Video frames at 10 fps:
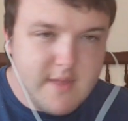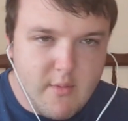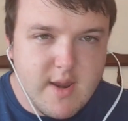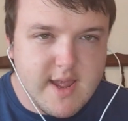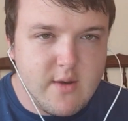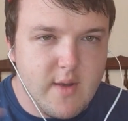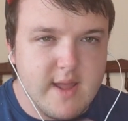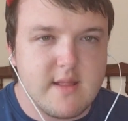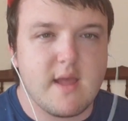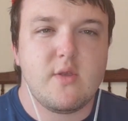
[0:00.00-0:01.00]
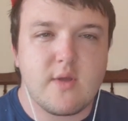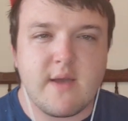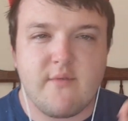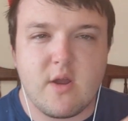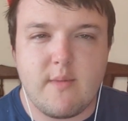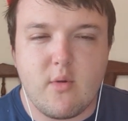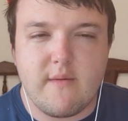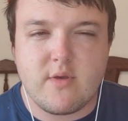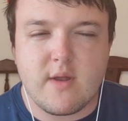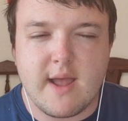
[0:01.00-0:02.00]
I really can't wait. You can follow me
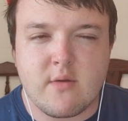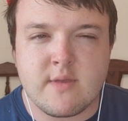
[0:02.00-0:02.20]
wherever you like